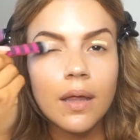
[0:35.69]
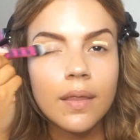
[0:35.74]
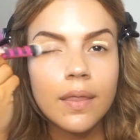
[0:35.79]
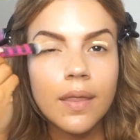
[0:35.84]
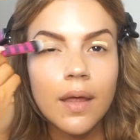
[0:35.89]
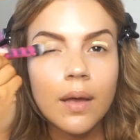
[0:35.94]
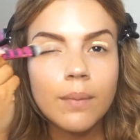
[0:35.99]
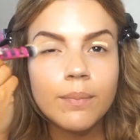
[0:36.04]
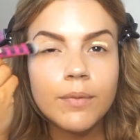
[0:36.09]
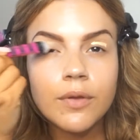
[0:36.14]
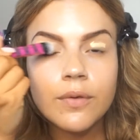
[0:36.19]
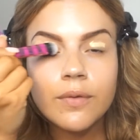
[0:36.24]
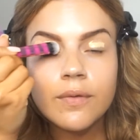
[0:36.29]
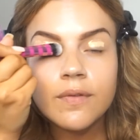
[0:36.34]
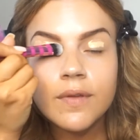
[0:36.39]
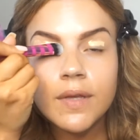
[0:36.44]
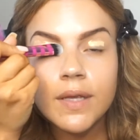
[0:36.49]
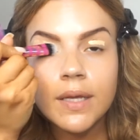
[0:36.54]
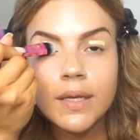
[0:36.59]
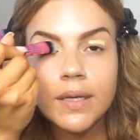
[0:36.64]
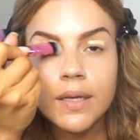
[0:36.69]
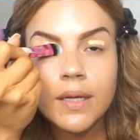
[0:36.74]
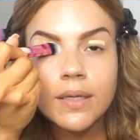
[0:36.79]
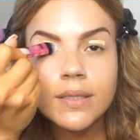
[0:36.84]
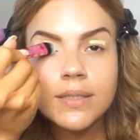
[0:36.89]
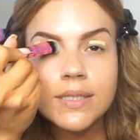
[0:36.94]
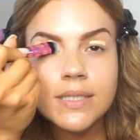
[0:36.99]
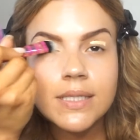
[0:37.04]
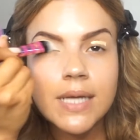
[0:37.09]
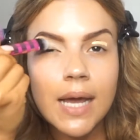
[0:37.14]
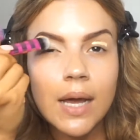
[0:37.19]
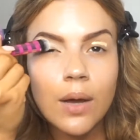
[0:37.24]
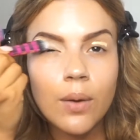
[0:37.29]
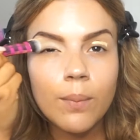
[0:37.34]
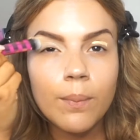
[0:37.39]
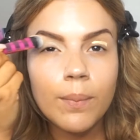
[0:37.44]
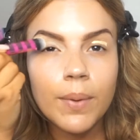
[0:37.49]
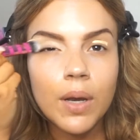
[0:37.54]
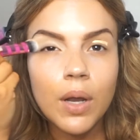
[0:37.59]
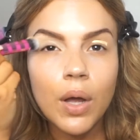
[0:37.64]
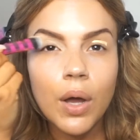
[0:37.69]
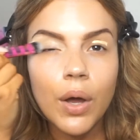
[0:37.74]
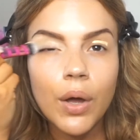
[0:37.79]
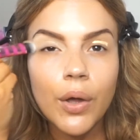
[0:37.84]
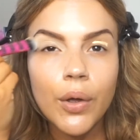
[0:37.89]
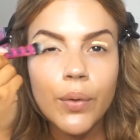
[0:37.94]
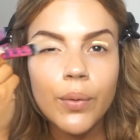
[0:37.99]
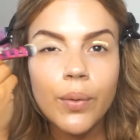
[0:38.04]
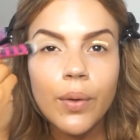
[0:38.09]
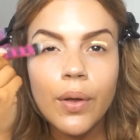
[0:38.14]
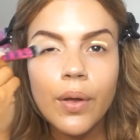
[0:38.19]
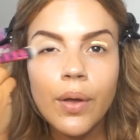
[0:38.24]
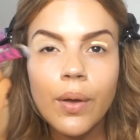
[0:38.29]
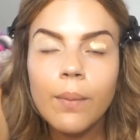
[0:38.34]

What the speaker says: that I'm using down below,